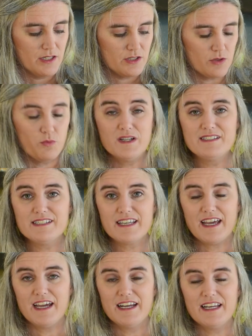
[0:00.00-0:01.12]
So once
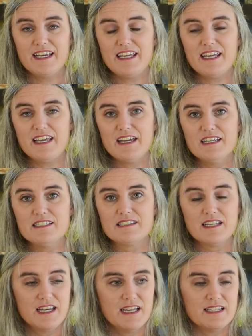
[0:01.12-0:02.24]
again, he is
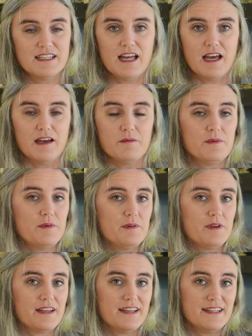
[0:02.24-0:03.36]
um,
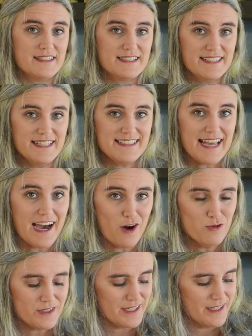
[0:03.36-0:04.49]
sent
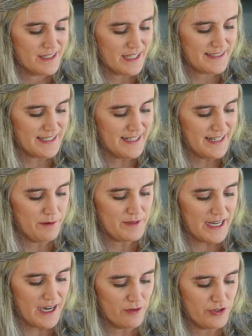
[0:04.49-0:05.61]
out. They send him
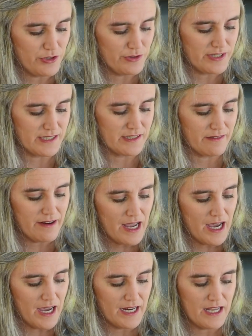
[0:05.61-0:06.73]
down to Caesarea
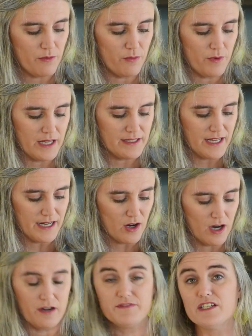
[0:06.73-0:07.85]
and he and then
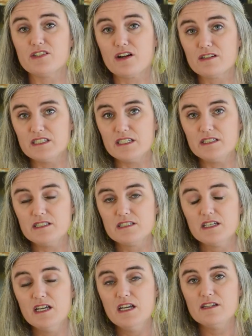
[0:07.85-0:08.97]
off to Tarsus.
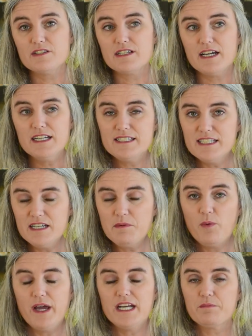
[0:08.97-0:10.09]
So they kind of send him
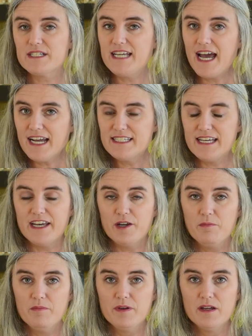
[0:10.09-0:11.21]
away to protect
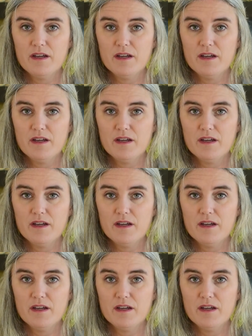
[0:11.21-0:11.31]
him.